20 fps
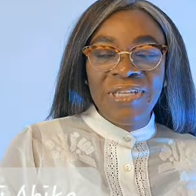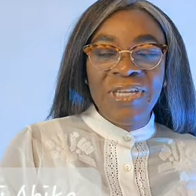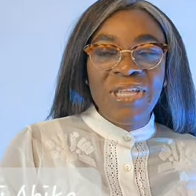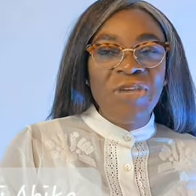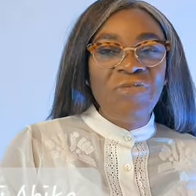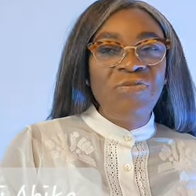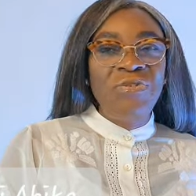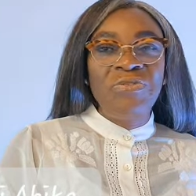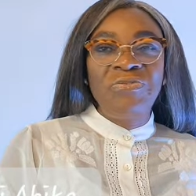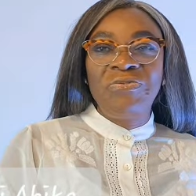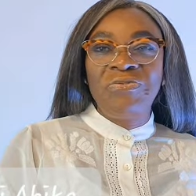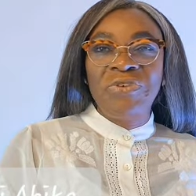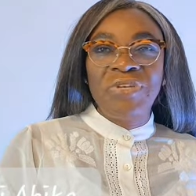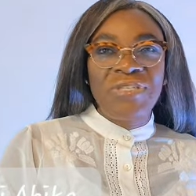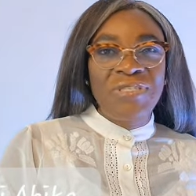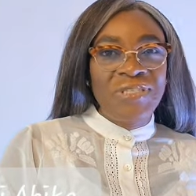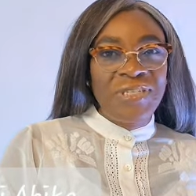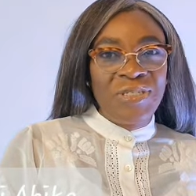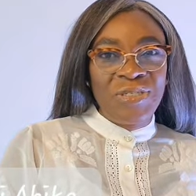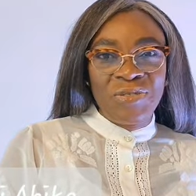in every
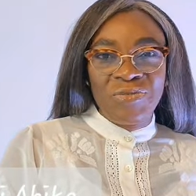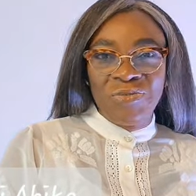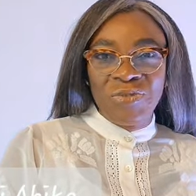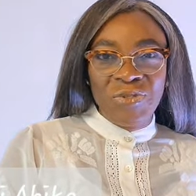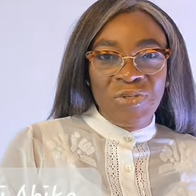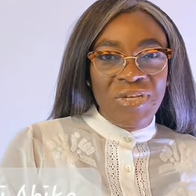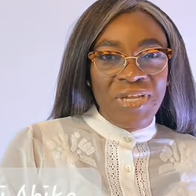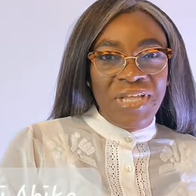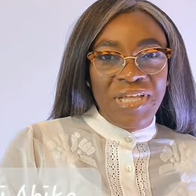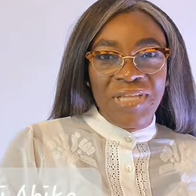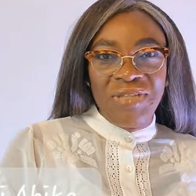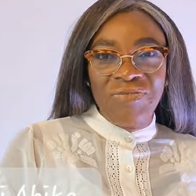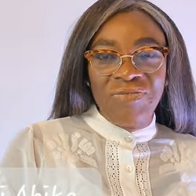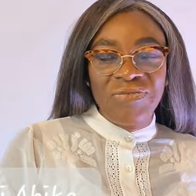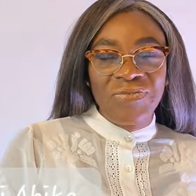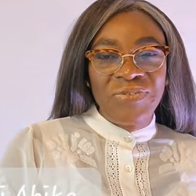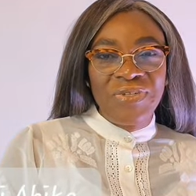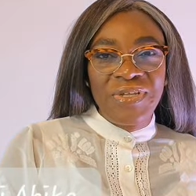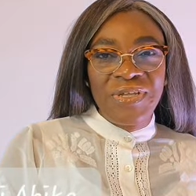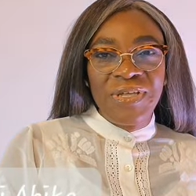facet of your life.